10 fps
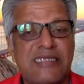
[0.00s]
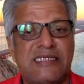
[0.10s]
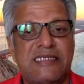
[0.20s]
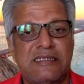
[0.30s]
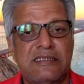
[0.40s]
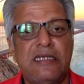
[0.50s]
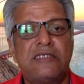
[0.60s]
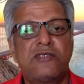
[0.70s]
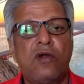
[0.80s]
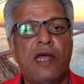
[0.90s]

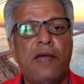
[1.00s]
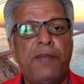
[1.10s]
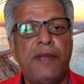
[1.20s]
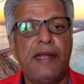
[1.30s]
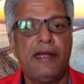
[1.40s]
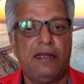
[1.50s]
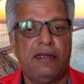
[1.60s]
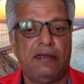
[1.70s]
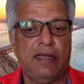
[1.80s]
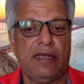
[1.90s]
it's not
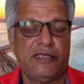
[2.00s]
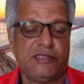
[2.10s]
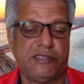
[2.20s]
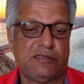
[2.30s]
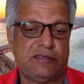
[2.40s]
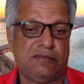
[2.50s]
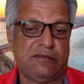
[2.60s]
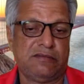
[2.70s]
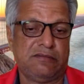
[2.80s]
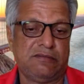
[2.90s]
happened as
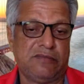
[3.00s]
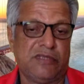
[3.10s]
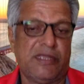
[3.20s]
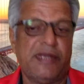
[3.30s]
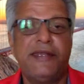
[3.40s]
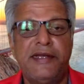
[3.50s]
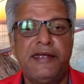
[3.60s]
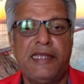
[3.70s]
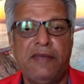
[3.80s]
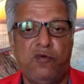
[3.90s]
the
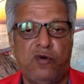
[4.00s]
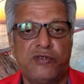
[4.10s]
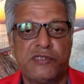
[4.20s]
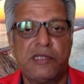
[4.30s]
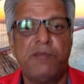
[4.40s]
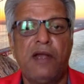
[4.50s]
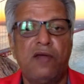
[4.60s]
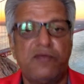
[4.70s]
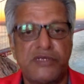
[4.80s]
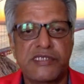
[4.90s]
Indian team was in the
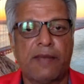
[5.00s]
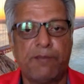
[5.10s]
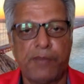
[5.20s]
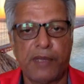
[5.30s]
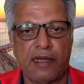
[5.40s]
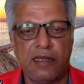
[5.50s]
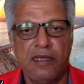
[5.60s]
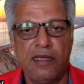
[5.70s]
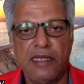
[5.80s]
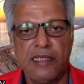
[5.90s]
middle of its campaign
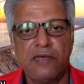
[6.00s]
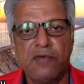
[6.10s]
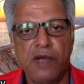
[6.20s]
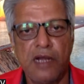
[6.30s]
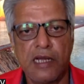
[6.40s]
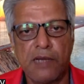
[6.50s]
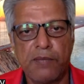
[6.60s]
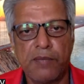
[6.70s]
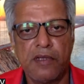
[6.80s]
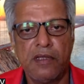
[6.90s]
in the World
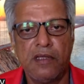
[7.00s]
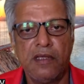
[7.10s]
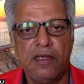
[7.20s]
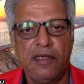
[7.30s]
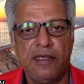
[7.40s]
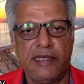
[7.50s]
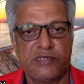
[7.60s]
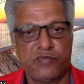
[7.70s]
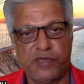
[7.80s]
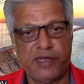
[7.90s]
Cup. Yeah,
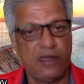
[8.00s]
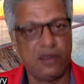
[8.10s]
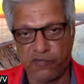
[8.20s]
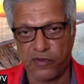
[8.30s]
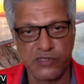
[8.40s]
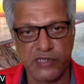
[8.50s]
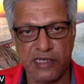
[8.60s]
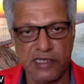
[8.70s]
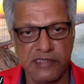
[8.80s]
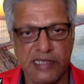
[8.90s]
it's very
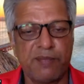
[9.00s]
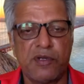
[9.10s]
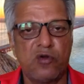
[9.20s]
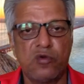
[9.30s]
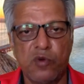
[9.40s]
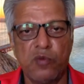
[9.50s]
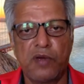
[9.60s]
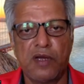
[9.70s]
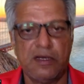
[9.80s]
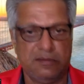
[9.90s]
unfortunate it's happened to
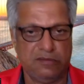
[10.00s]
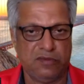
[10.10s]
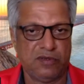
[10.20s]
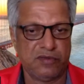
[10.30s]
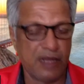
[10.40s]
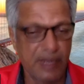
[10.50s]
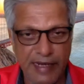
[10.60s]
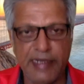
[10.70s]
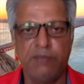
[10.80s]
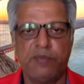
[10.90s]
Bumrah, one of the
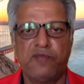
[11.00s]
leading